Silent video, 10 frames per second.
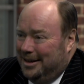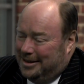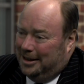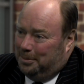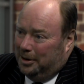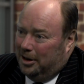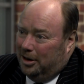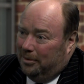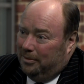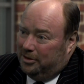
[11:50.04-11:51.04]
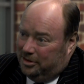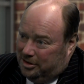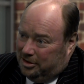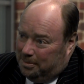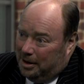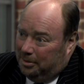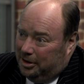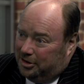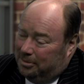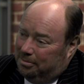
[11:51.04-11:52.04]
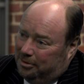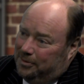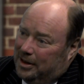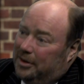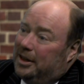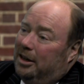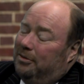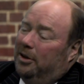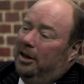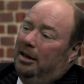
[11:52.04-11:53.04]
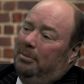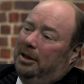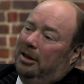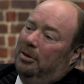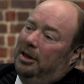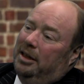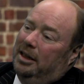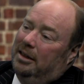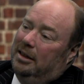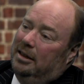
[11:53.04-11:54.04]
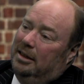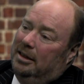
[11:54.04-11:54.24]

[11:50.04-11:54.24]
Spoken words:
CPR to publish and then a bigger one at the end of the year?